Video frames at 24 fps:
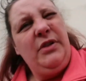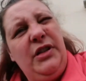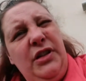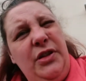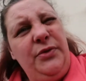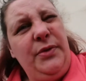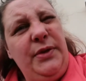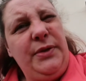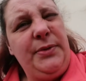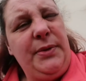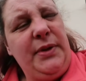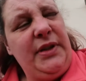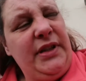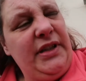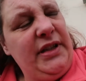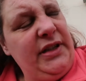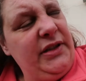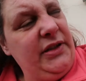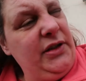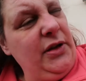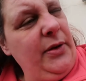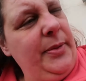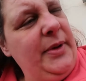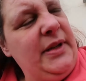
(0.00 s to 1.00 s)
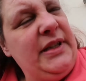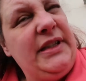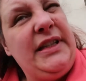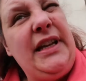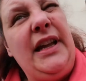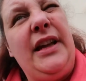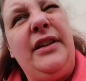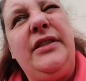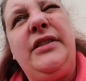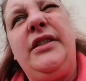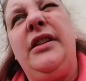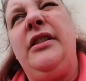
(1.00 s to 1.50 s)
and she always wants to stop and sit
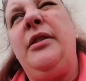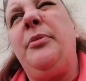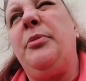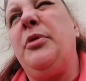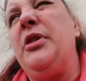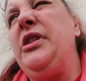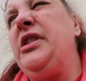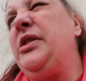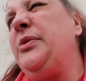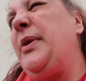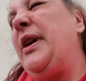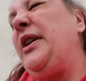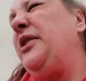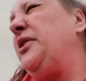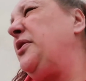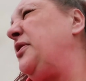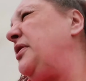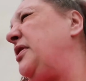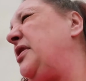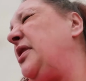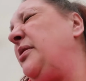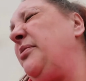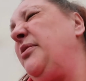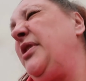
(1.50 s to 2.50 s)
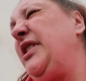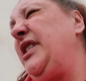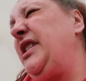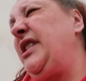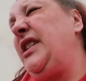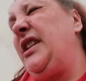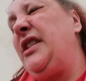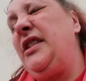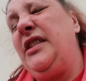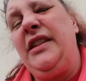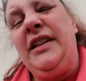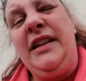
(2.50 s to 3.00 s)
outside the Prince of Wales for some
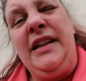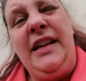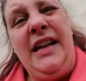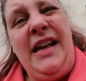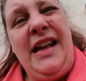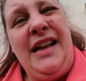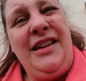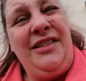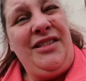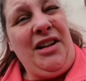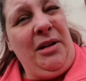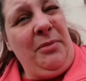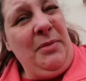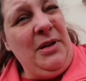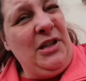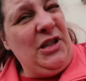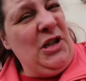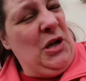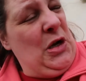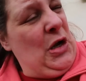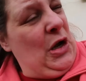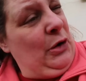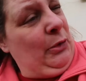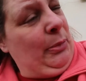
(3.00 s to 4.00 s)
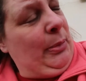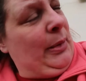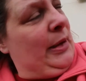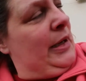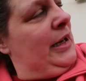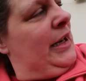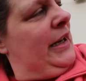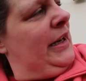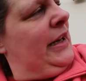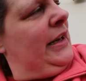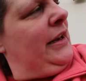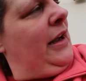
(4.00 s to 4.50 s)
reason. Shame it's not
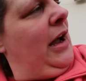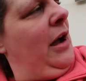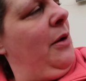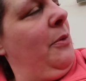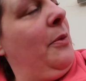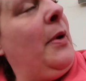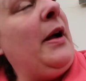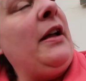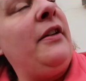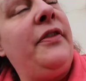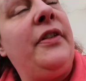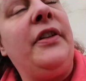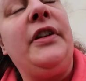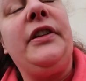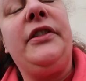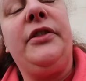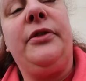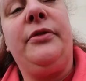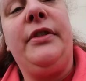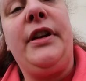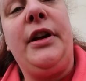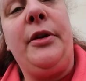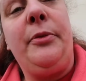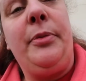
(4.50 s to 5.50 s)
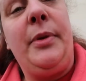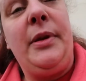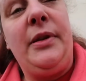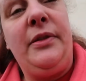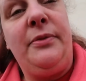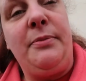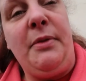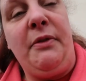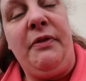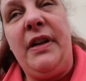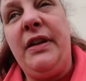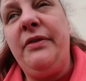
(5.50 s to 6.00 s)
open. Can't wait for it to reopen.
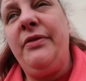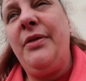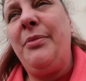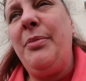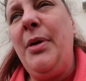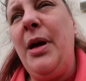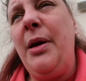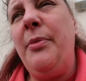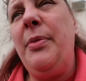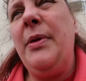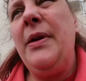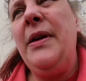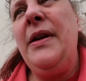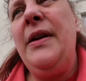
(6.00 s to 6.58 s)
It's my favourite pub.